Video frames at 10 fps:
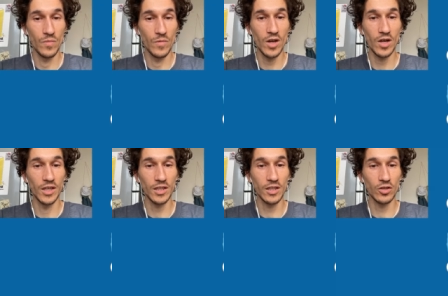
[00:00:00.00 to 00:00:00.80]
yeah, I
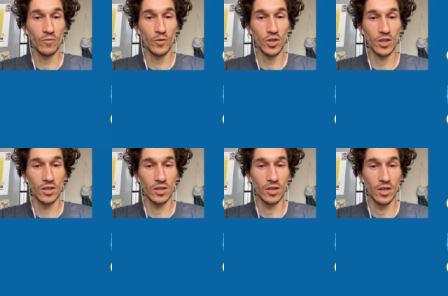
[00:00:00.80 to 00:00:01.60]
guess let's go for
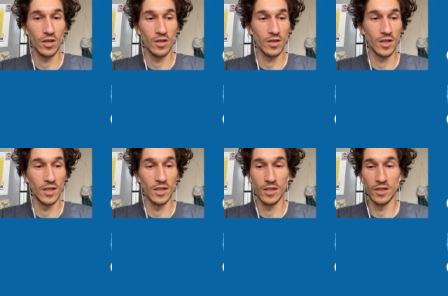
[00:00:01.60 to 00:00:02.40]
six.
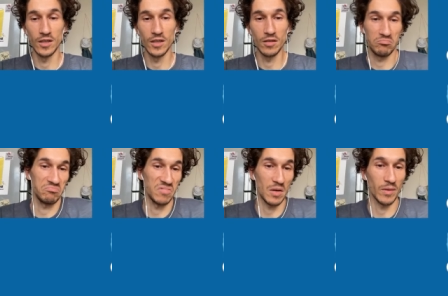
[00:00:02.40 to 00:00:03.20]
Uh,
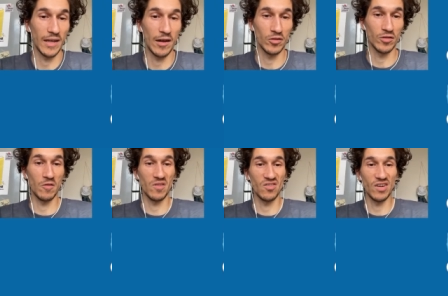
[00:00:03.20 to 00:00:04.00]
double down on our
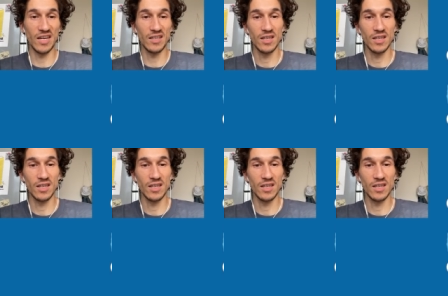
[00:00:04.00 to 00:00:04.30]
crane.